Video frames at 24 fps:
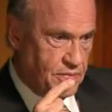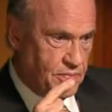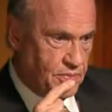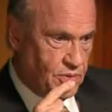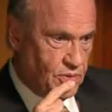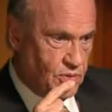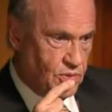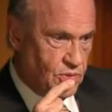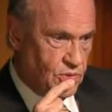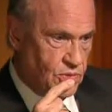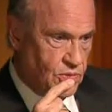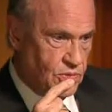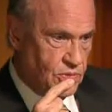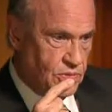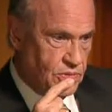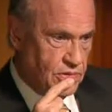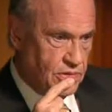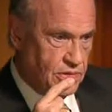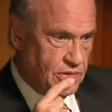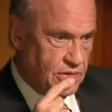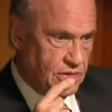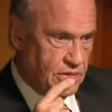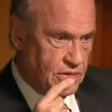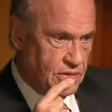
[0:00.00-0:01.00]
a
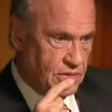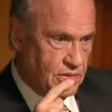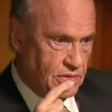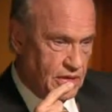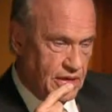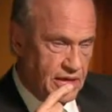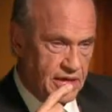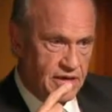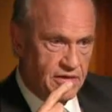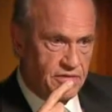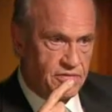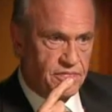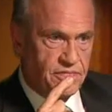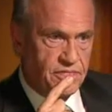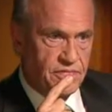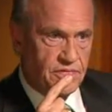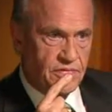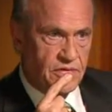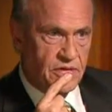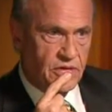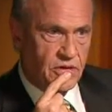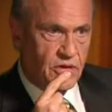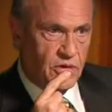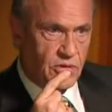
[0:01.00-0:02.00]
pro-life
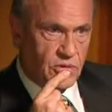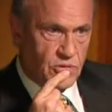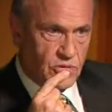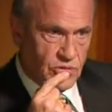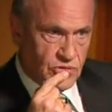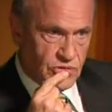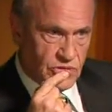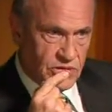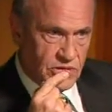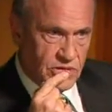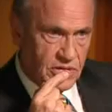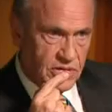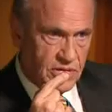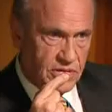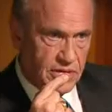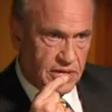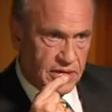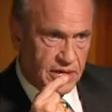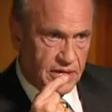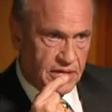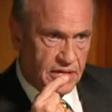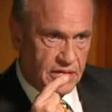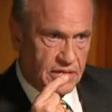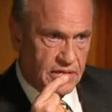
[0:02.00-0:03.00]
conclusion
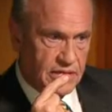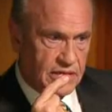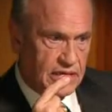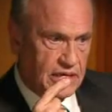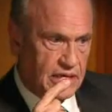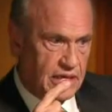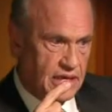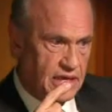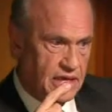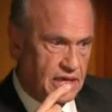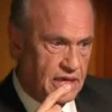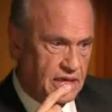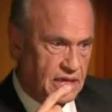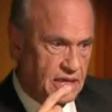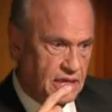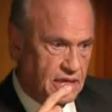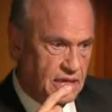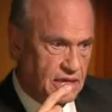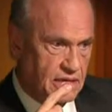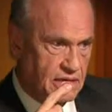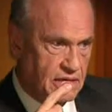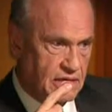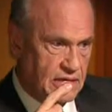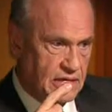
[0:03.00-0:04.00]
there.
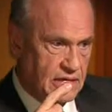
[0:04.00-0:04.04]
And